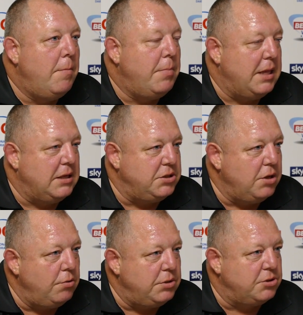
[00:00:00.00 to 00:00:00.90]
but that's
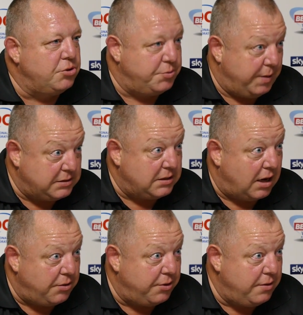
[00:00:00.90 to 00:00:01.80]
no disrespect to
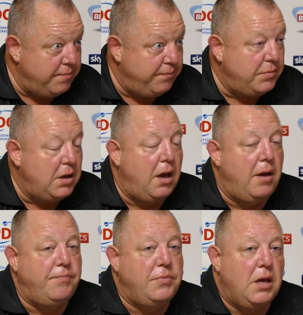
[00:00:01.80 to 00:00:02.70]
Nathan.
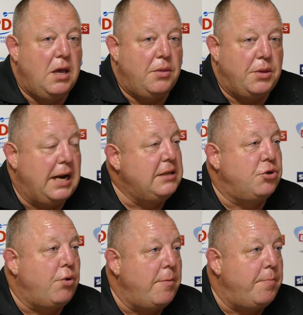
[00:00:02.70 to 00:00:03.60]
Um, the lad's
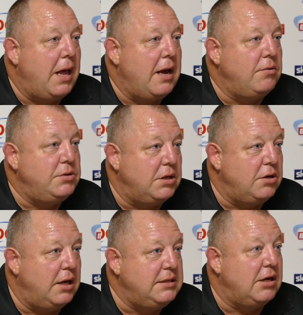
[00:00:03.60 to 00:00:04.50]
a great player. He's
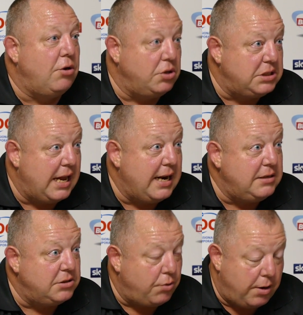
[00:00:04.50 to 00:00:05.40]
a, he's a, nice lad.
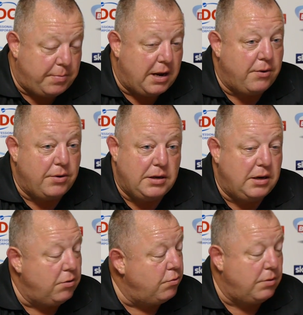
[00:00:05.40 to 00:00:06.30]
He's a great player, and
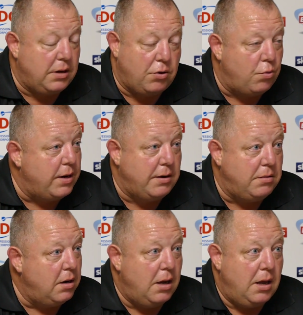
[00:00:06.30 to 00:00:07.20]
he'll he'll win
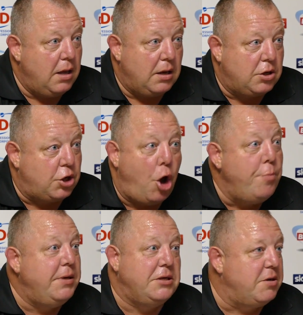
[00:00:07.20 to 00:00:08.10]

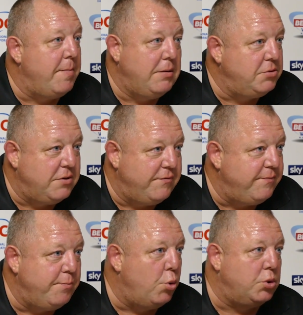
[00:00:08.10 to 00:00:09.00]
copious amounts of
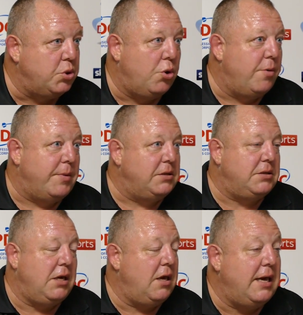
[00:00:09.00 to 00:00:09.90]
more
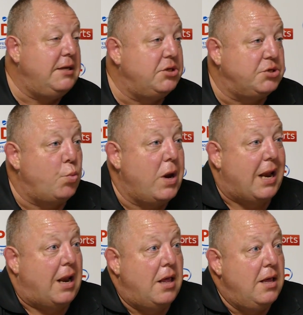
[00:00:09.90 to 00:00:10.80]
tournaments. He, he just
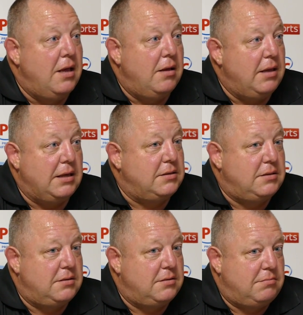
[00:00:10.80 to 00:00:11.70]
will.
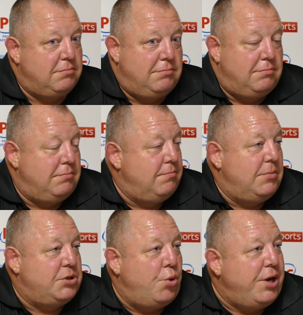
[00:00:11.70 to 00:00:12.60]
That's
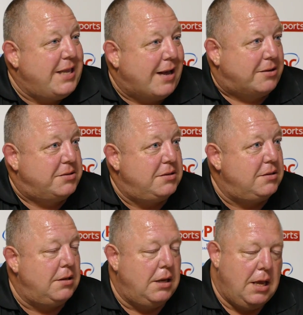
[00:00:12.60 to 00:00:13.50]
that's what he does.
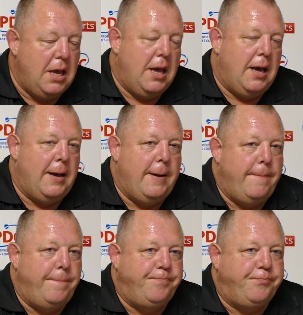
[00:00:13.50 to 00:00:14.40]

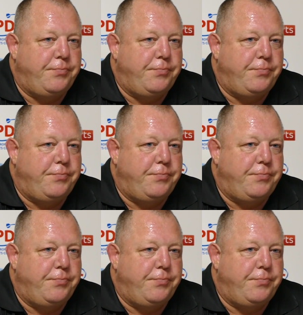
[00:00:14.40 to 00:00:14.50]
Um,